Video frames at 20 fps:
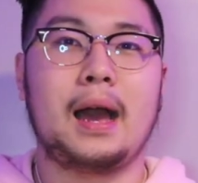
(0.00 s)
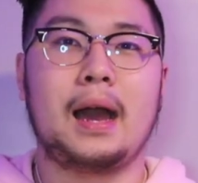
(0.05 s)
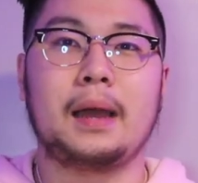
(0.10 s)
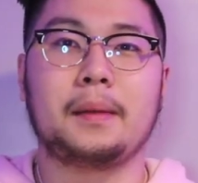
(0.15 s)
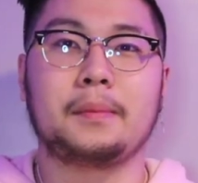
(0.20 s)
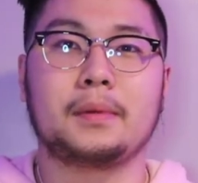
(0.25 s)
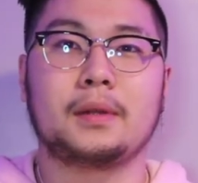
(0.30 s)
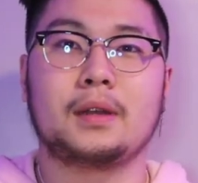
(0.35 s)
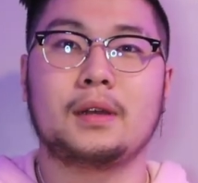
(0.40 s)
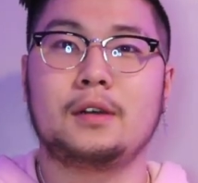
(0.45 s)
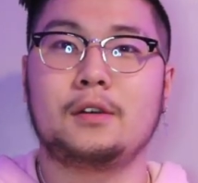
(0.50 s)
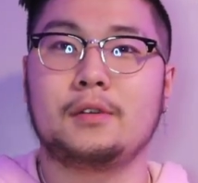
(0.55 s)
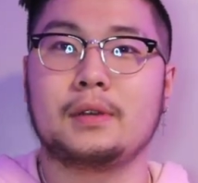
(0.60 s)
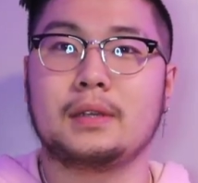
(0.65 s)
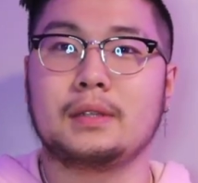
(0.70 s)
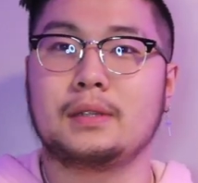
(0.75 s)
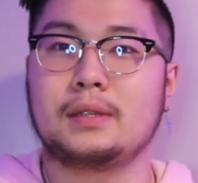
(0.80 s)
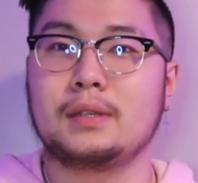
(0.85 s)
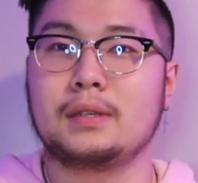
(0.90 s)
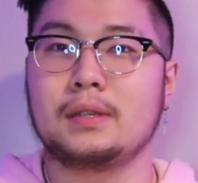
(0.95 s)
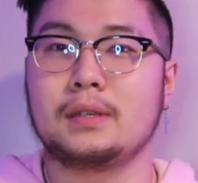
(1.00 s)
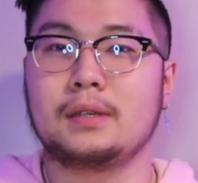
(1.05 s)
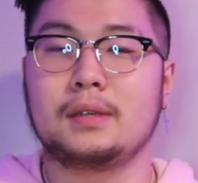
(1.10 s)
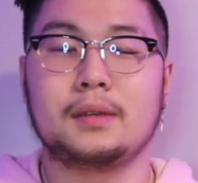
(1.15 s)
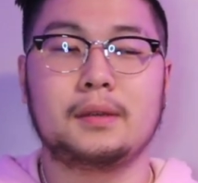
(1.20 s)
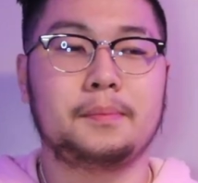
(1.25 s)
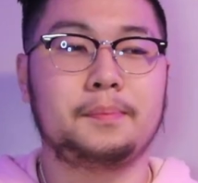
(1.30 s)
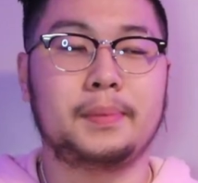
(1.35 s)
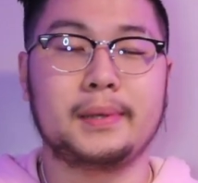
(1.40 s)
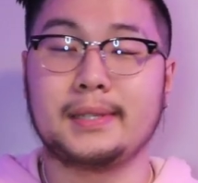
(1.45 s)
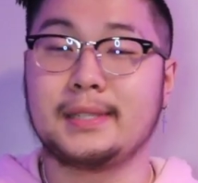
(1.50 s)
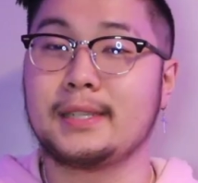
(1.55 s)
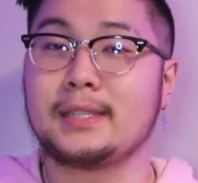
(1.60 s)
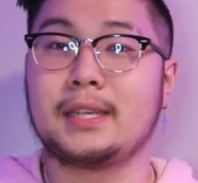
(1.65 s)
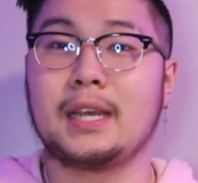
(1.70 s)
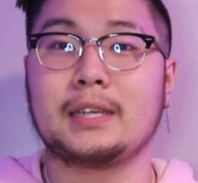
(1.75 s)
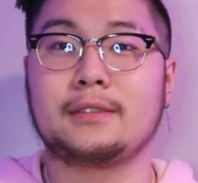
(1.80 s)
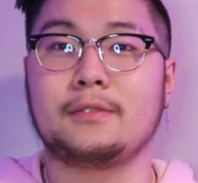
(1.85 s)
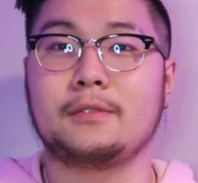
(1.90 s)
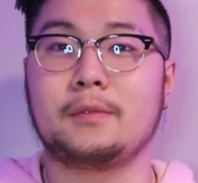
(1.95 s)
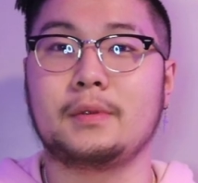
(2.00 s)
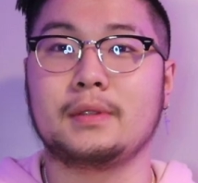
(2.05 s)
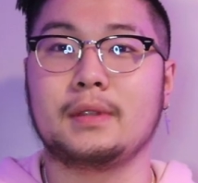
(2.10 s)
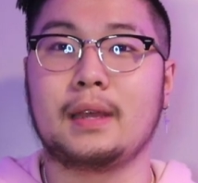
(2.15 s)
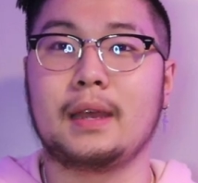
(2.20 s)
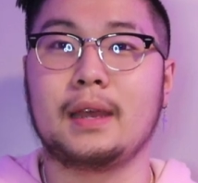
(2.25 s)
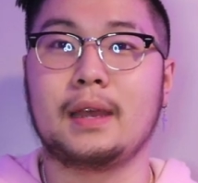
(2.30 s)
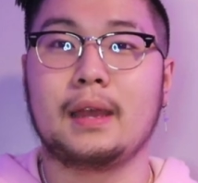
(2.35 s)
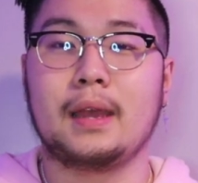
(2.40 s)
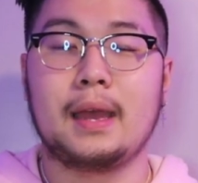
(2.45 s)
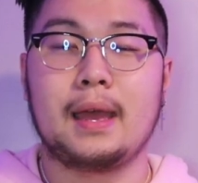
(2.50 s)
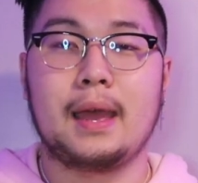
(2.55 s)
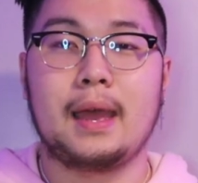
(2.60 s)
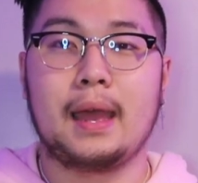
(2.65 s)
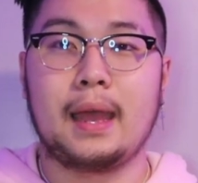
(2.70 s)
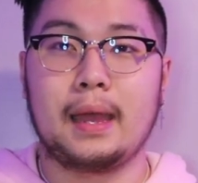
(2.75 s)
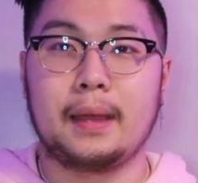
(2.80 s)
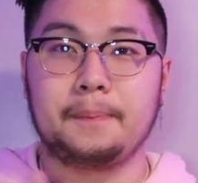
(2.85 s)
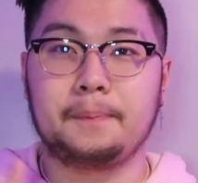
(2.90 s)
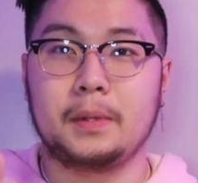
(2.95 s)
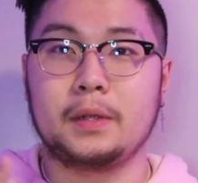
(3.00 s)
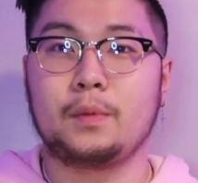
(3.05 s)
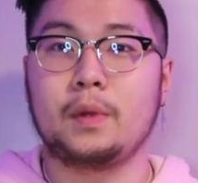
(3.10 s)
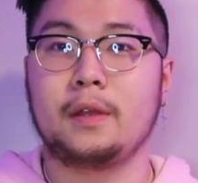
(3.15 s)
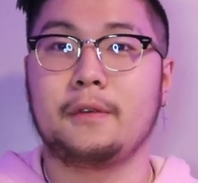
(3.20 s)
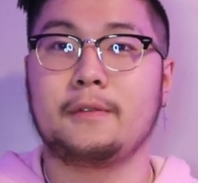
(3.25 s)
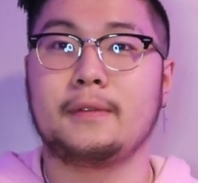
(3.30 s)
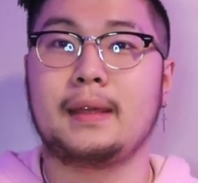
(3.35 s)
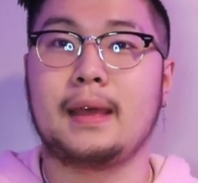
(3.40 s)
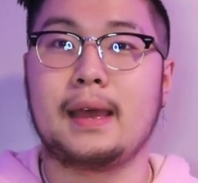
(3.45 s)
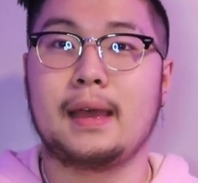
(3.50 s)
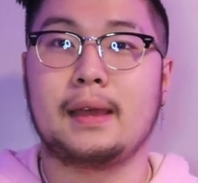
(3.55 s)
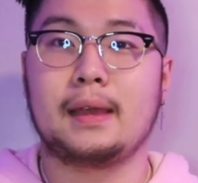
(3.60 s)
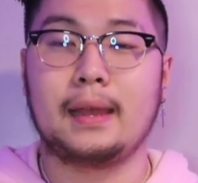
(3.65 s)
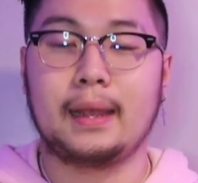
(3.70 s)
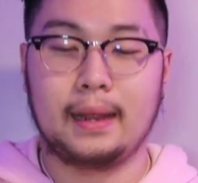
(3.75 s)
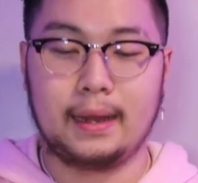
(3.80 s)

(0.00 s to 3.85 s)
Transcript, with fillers: I'm going to be successful one day and be ready for that.